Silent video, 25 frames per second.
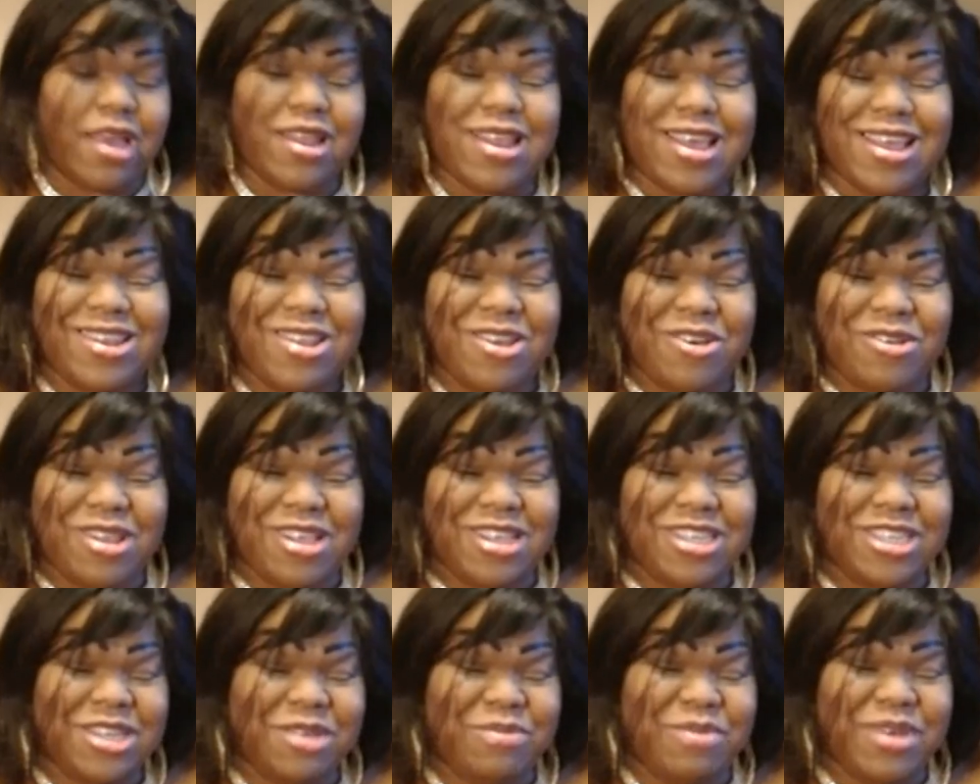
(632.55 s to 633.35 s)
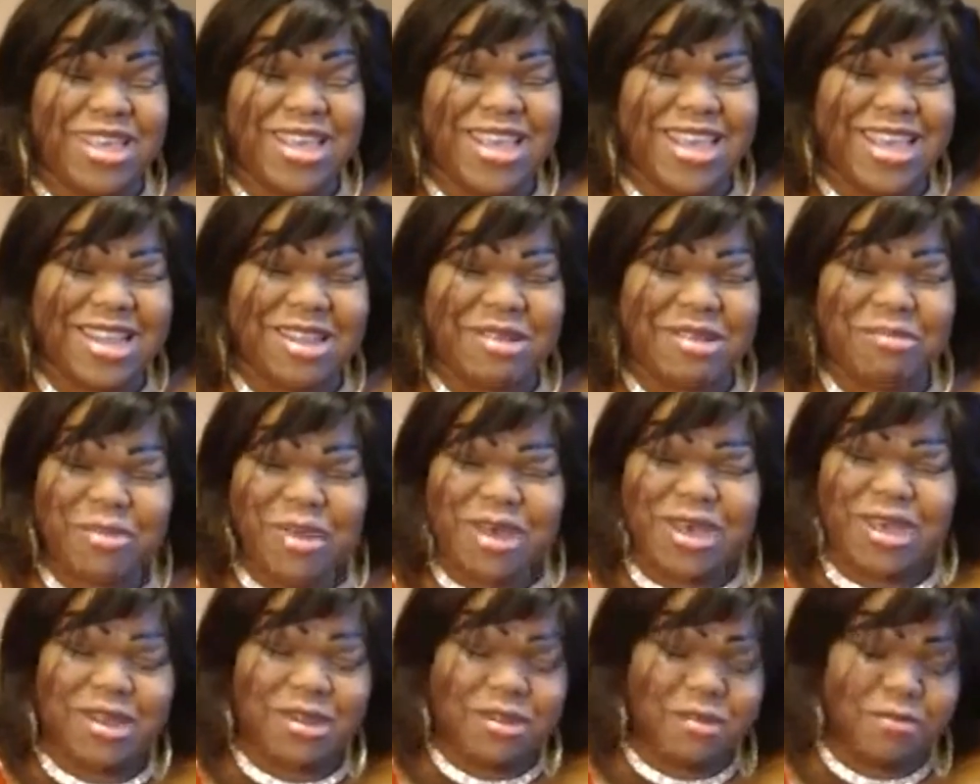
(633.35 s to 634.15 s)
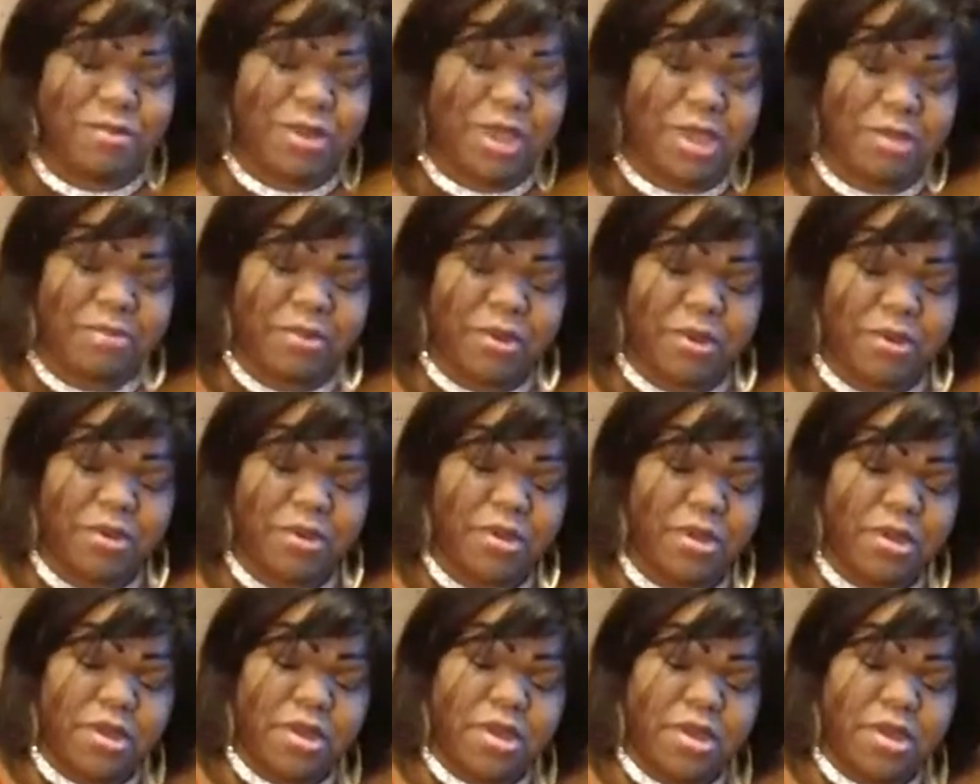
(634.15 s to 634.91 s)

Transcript: And I know that should be hitting a button on people.